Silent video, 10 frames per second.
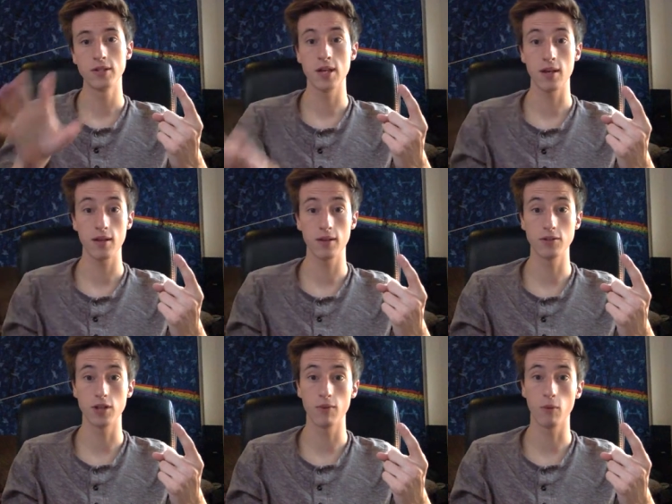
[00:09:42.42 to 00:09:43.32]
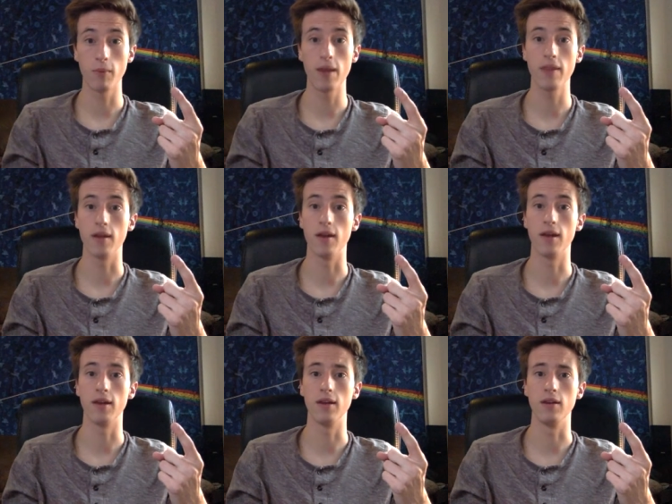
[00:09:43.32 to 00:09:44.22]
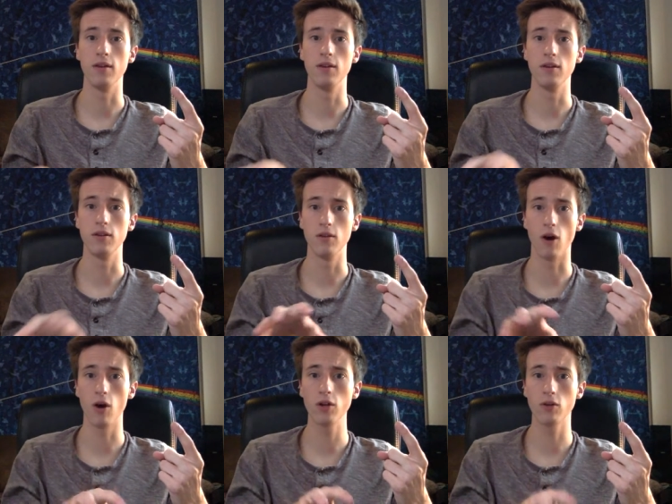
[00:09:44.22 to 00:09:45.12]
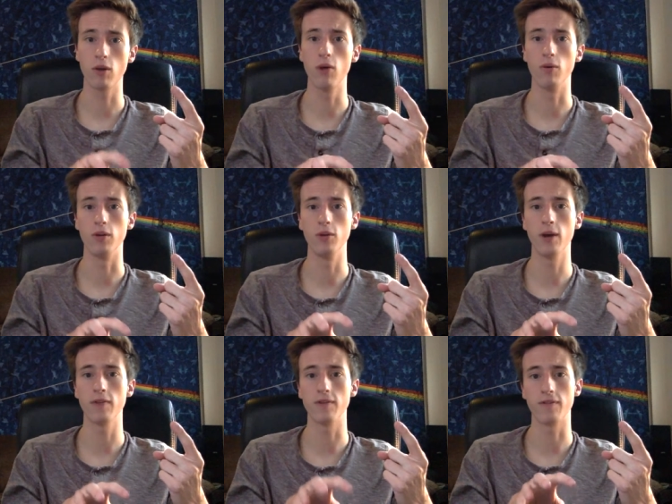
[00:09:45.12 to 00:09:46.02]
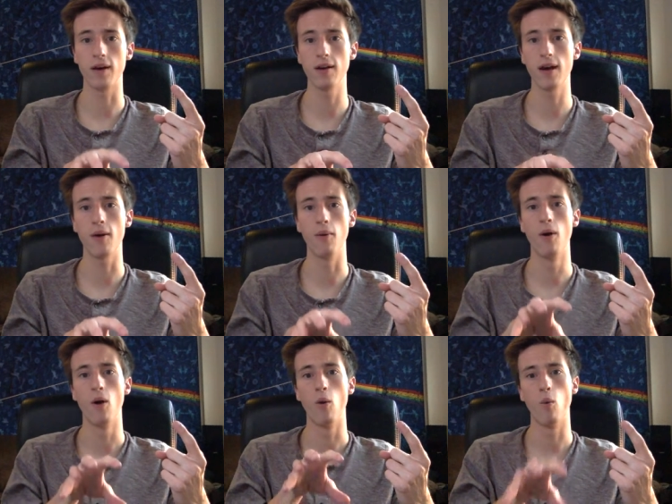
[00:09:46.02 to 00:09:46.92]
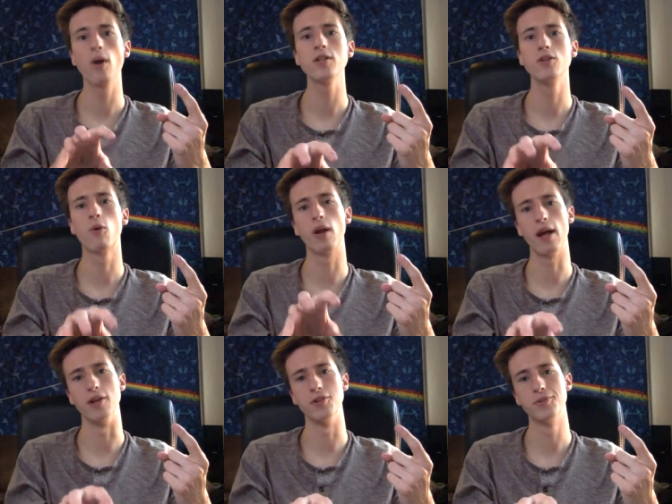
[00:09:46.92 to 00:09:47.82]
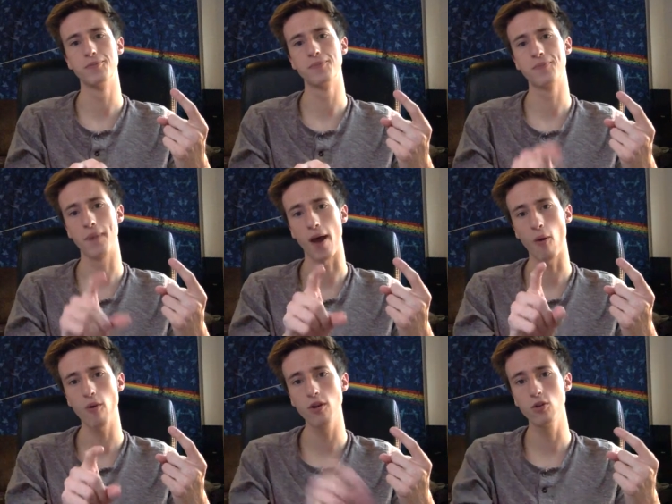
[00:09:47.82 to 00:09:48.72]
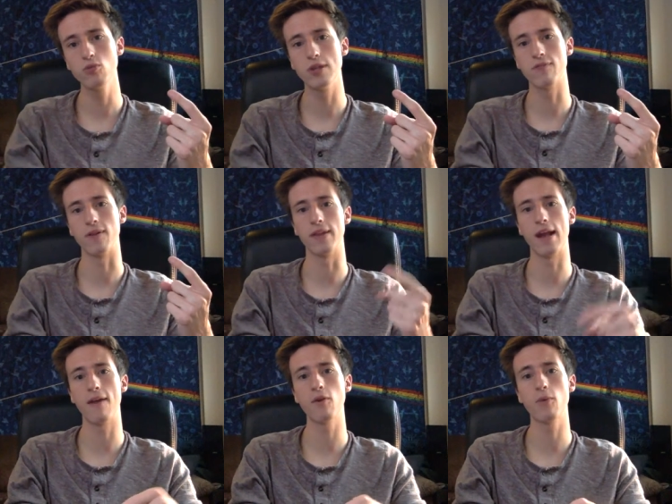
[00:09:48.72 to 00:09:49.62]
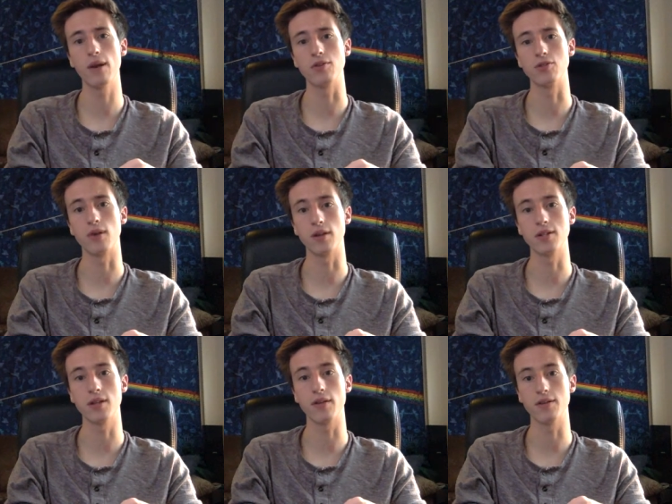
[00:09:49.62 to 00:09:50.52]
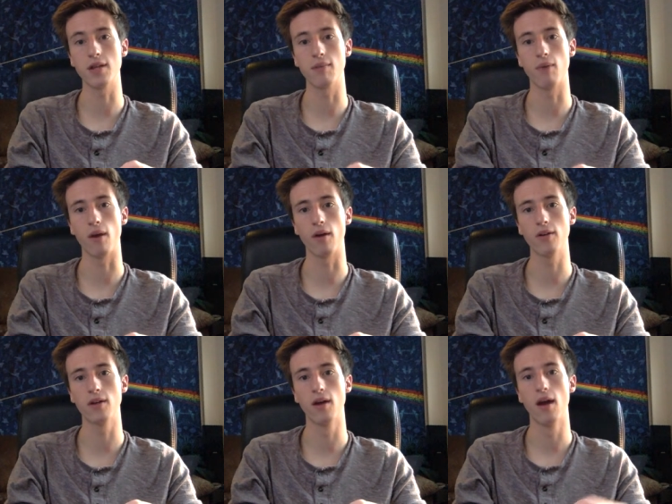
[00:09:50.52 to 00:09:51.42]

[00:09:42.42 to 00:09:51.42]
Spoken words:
take the general method and then on your own, you have to find out, what is your edge? How are you different than everyone else trying to sell the same product?